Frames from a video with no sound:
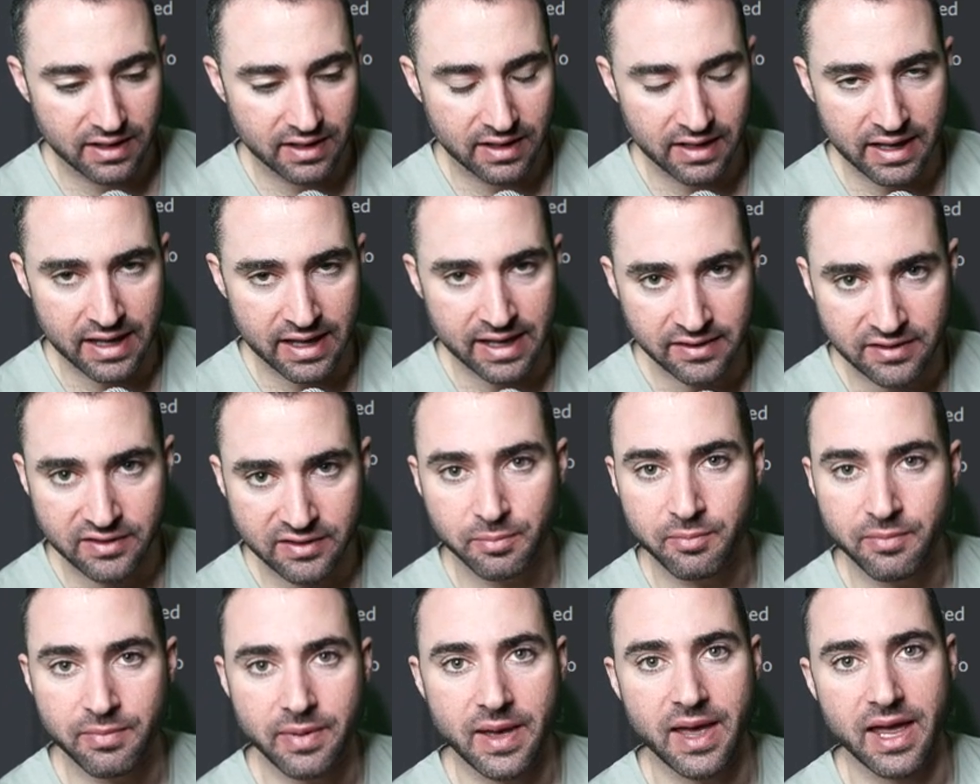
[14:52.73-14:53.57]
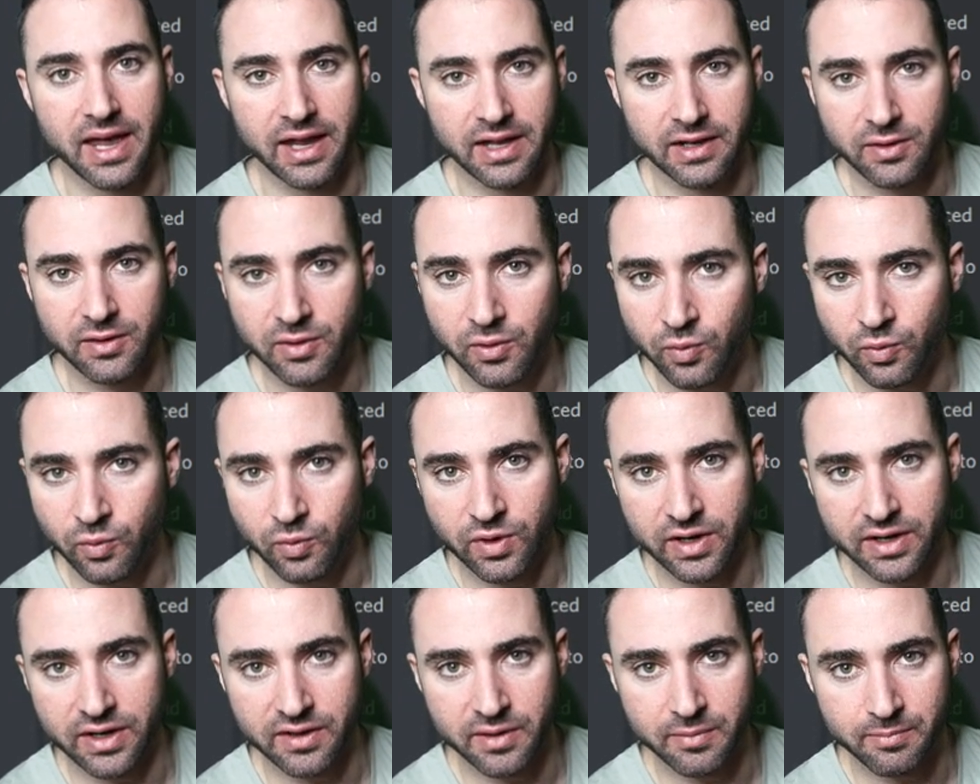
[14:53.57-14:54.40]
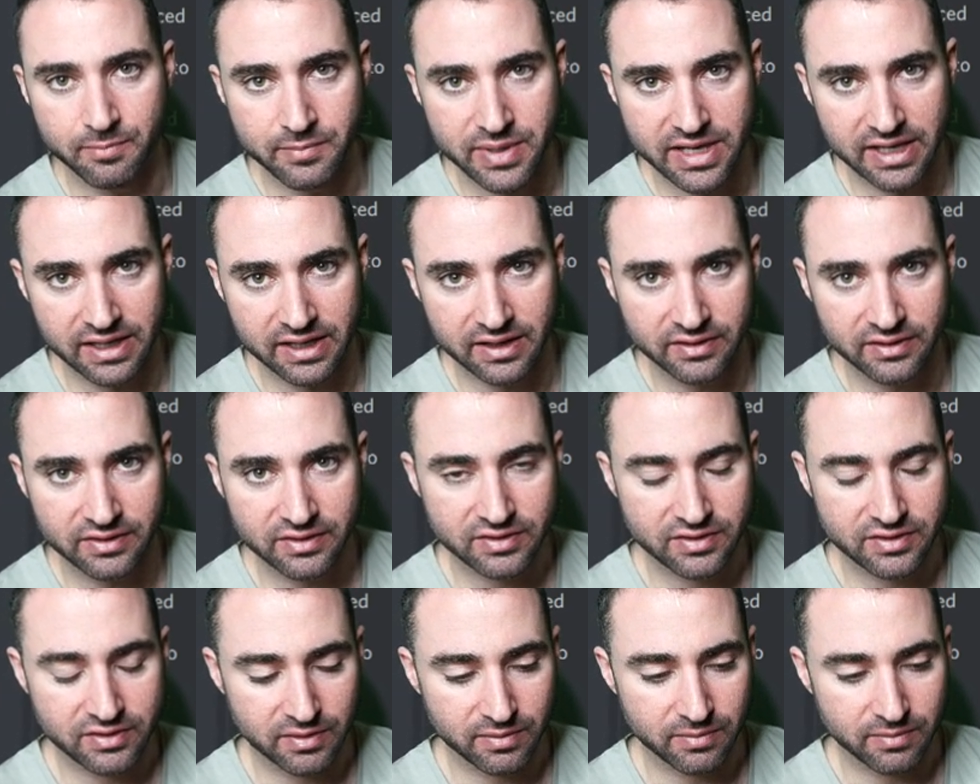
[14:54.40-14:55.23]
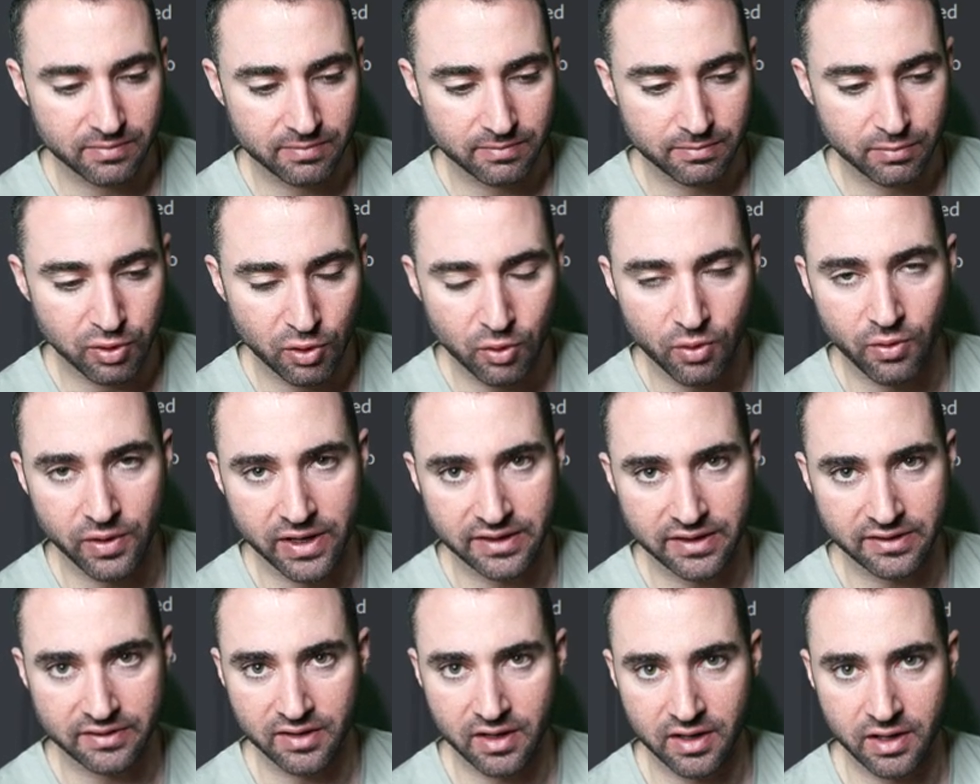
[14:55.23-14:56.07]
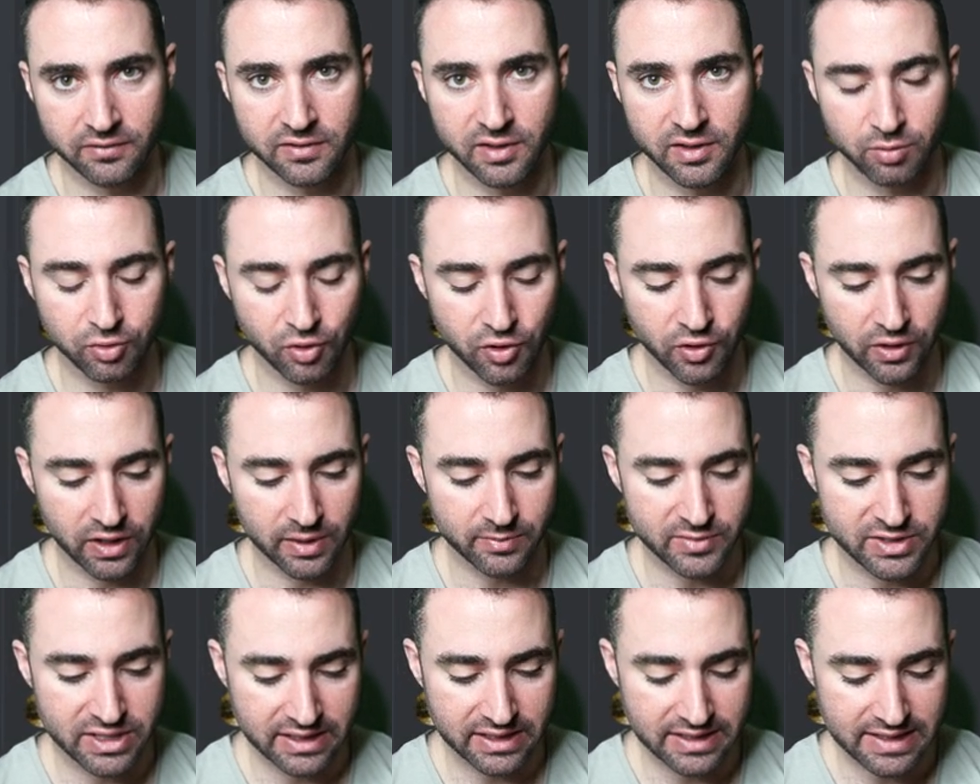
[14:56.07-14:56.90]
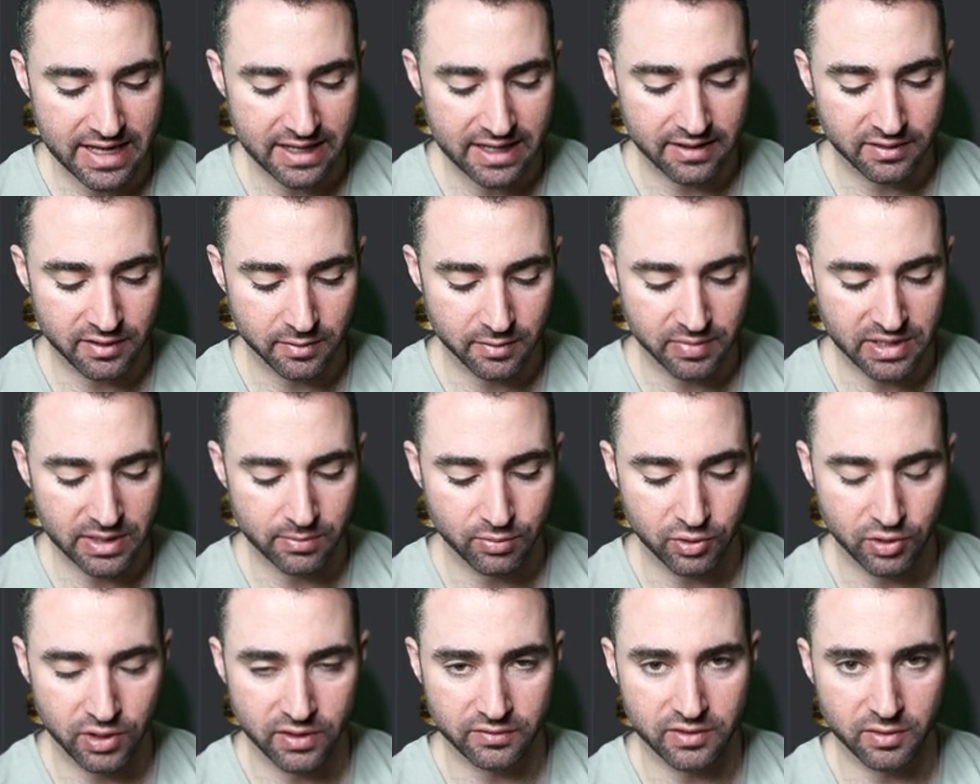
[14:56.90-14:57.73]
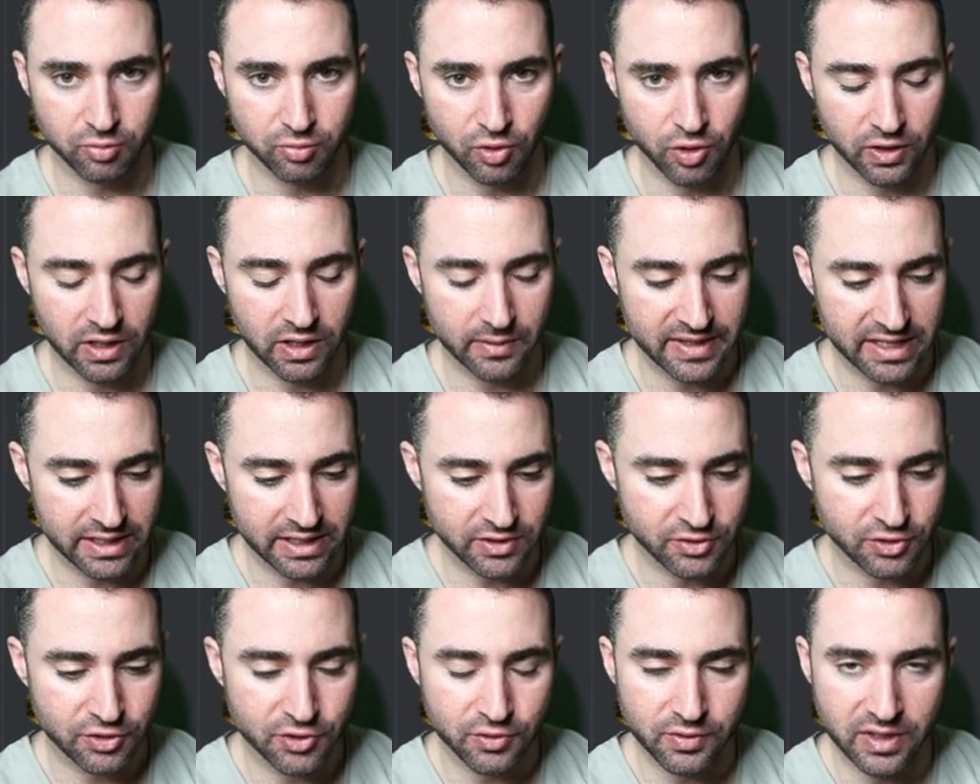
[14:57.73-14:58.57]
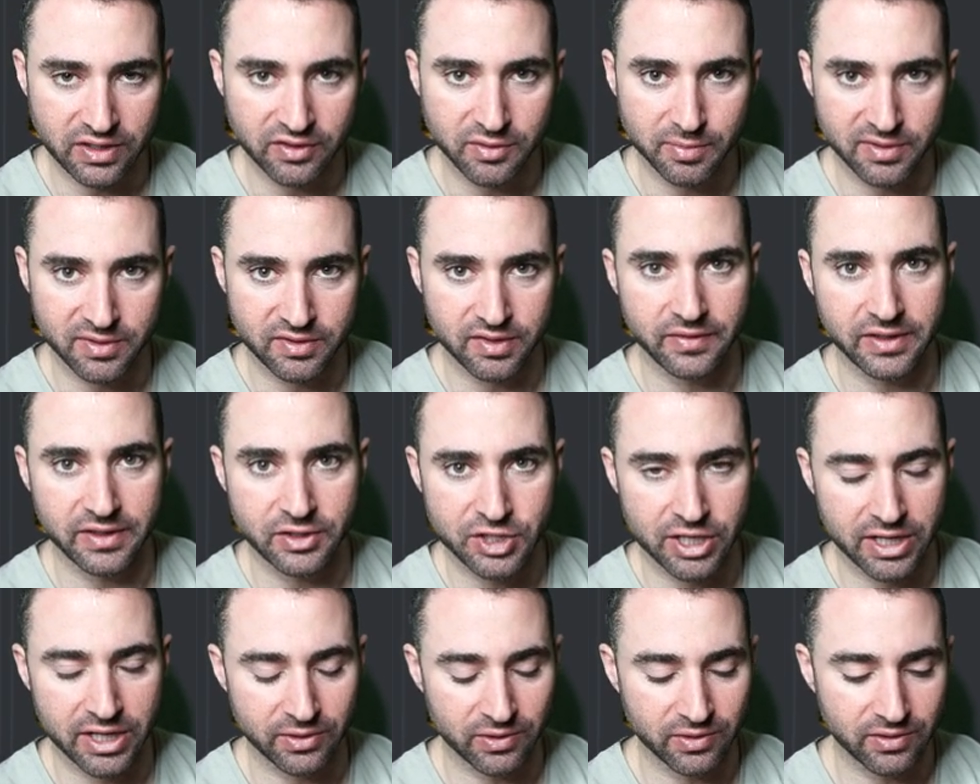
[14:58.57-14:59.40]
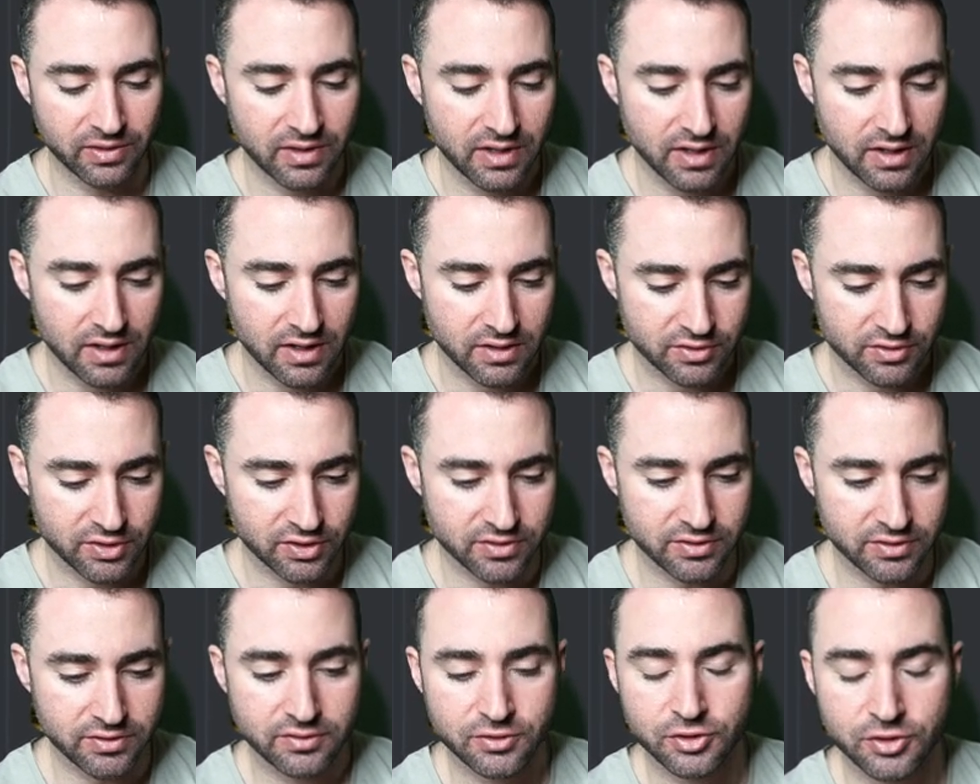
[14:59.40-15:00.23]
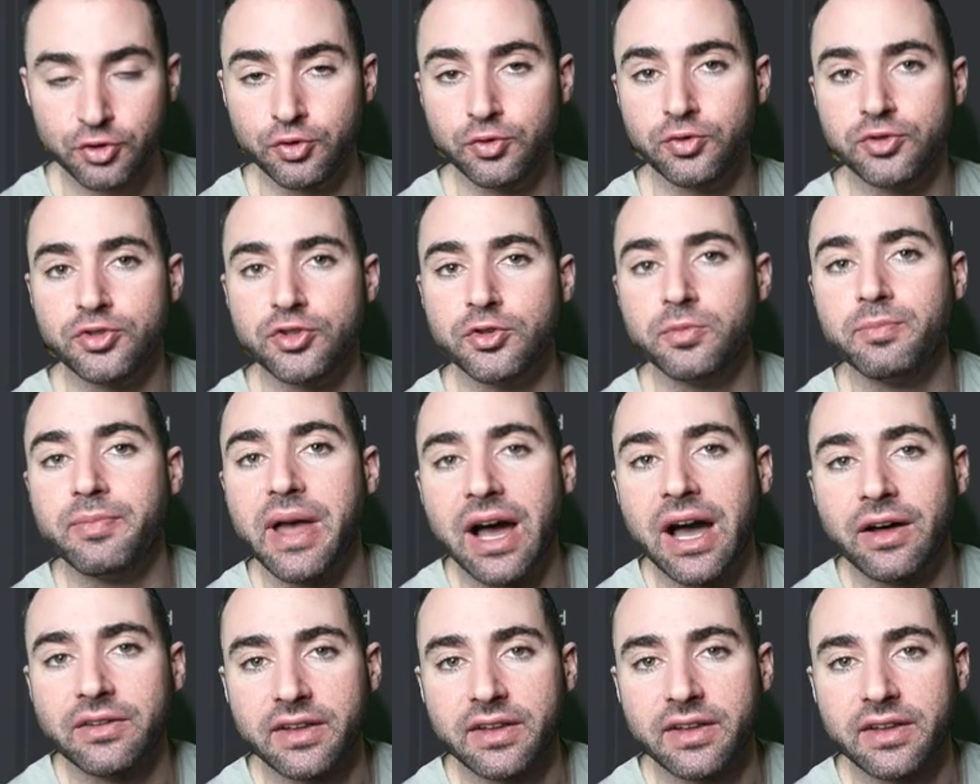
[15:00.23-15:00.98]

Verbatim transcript: it's been one of the biggest points of the program to get the people of the program into a specific channel to bounce